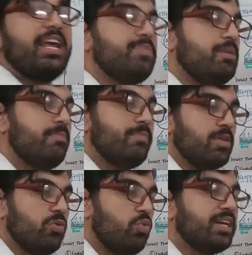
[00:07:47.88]
if the
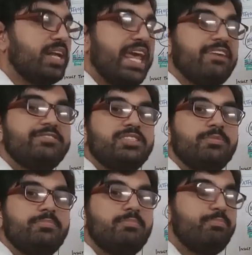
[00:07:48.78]

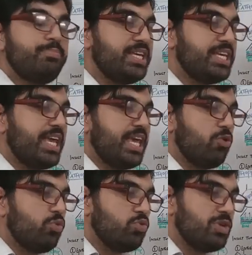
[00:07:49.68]

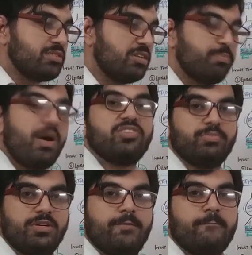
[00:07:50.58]
PaO2 is not
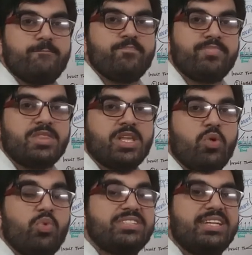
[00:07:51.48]
possible?
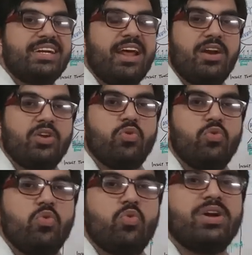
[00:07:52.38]
What is the alternative?
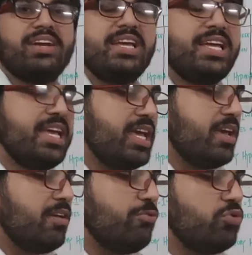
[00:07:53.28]
What
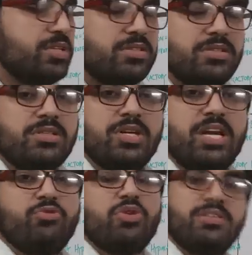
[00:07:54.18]
if you are
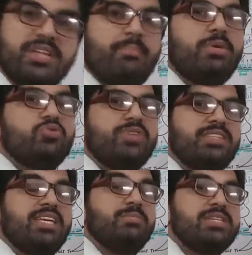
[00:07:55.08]
not able to
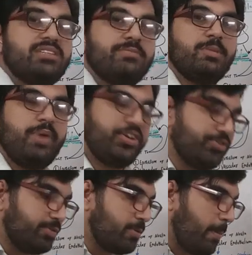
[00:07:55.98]
take the EBGs of the
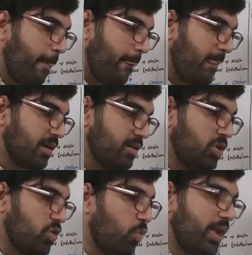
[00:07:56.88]
patient?
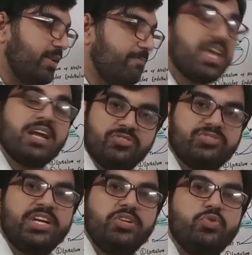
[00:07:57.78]
Well, it is
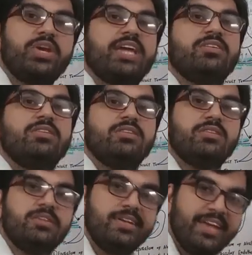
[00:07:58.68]
said you can
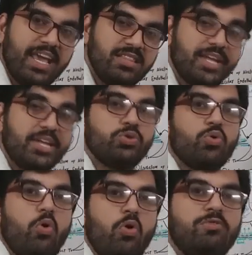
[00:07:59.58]
take the
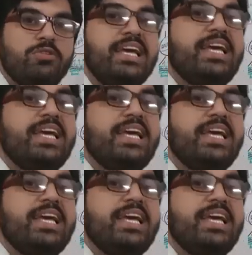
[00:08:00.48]
ratio of